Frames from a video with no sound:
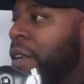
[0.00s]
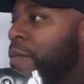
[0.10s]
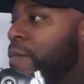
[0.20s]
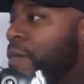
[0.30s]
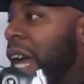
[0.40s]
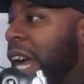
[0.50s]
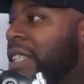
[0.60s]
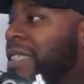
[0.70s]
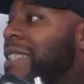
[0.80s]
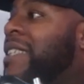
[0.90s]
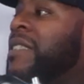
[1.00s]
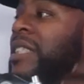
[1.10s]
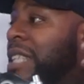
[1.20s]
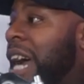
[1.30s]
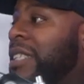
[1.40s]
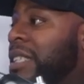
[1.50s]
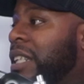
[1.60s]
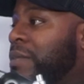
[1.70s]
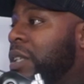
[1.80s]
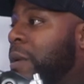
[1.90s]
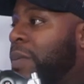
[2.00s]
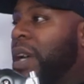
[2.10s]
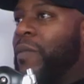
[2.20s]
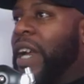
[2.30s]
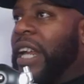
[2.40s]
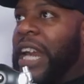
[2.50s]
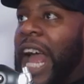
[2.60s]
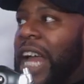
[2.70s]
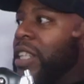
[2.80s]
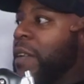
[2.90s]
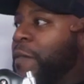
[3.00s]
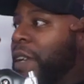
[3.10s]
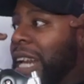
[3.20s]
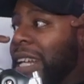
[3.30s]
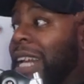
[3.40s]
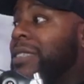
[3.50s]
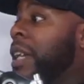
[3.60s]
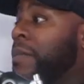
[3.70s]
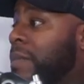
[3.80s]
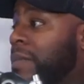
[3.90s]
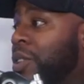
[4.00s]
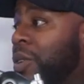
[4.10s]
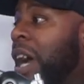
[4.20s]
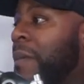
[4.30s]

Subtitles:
can, like, it's desensitizing them to the point where they actually think that that's them. Do you know